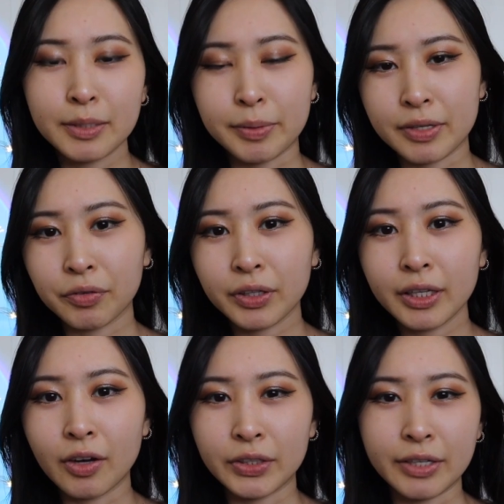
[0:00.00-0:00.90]
specifically
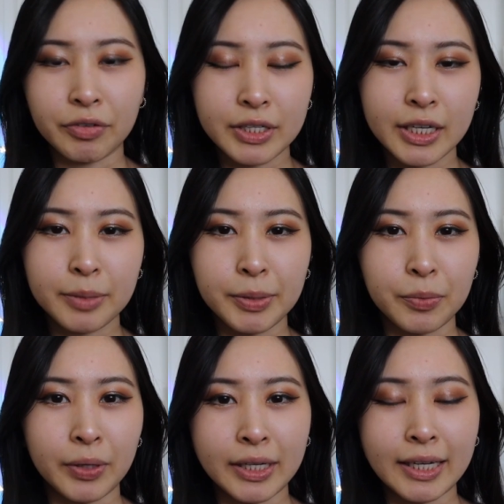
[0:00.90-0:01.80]
on the differences
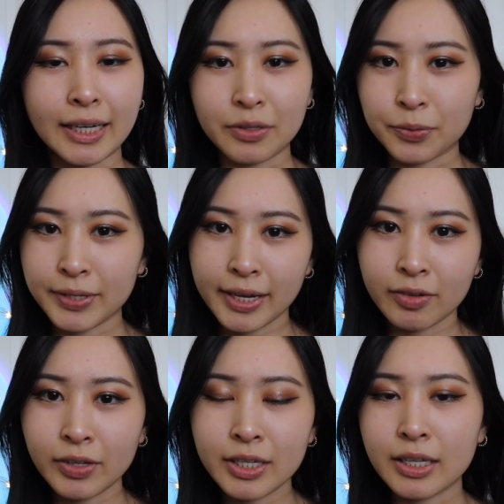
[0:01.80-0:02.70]
between an S O C
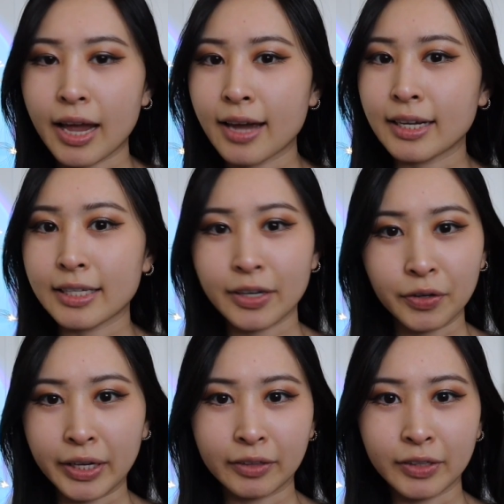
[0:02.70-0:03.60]
analyst and a
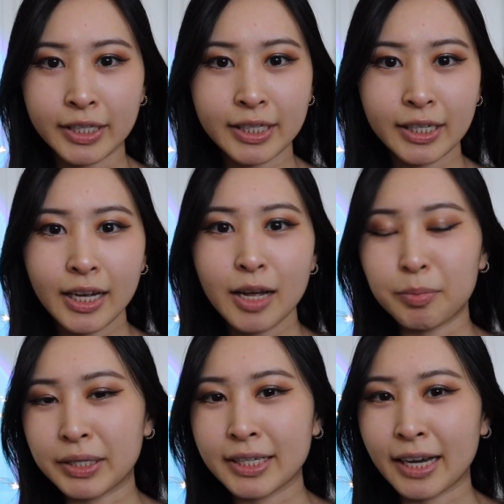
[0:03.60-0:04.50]
security analyst,
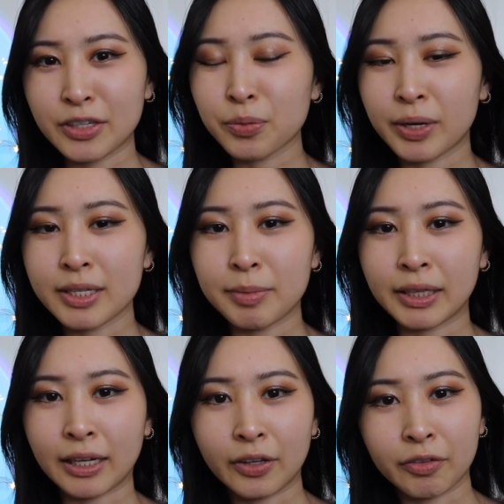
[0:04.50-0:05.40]
but I just wanted to make
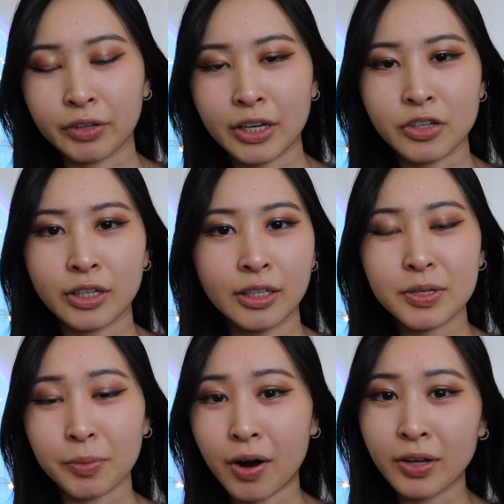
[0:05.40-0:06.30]
that clarification so
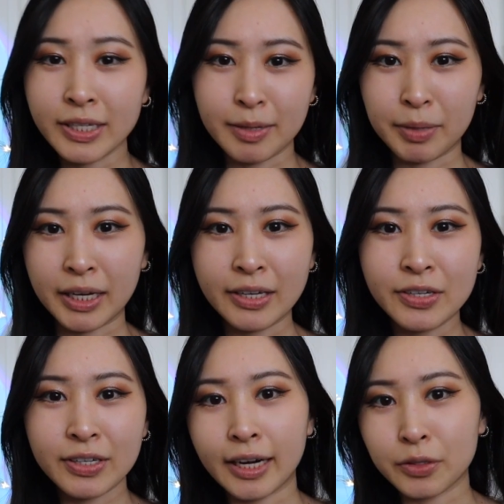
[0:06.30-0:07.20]
we're all on the same
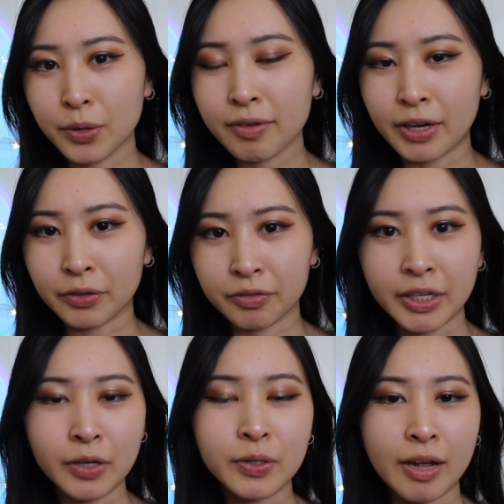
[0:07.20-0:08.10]
page. And I do have other
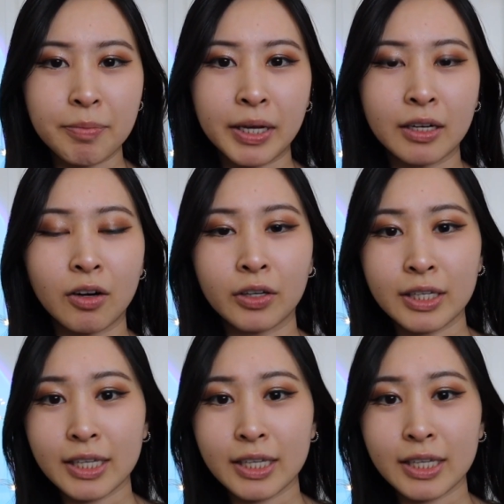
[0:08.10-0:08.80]
videos I've made on